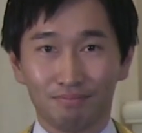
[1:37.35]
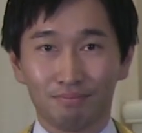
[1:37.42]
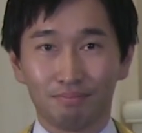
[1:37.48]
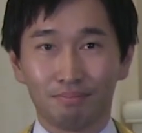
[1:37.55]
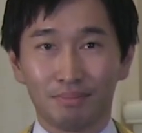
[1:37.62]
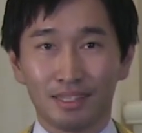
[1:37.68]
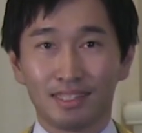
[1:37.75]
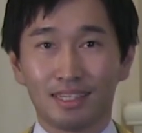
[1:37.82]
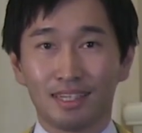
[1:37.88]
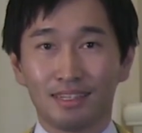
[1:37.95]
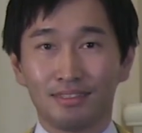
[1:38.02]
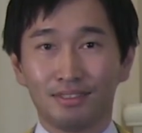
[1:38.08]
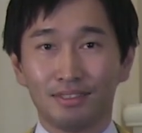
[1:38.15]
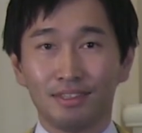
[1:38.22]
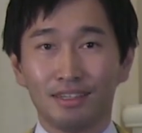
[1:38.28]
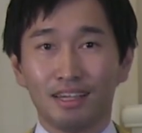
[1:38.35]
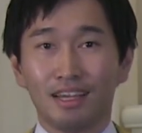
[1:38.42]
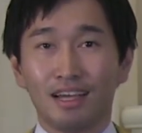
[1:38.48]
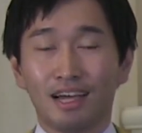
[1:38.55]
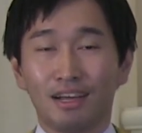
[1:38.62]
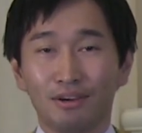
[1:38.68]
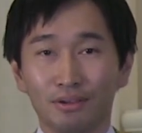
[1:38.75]
Master do
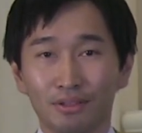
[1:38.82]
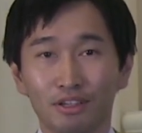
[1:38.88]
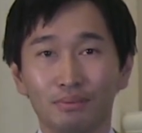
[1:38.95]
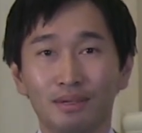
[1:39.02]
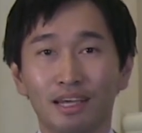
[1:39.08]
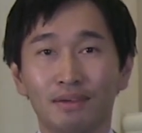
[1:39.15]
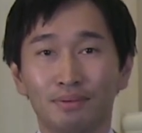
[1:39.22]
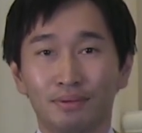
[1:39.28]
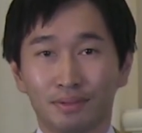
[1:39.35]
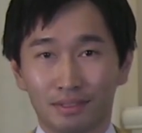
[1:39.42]
a lot of effort.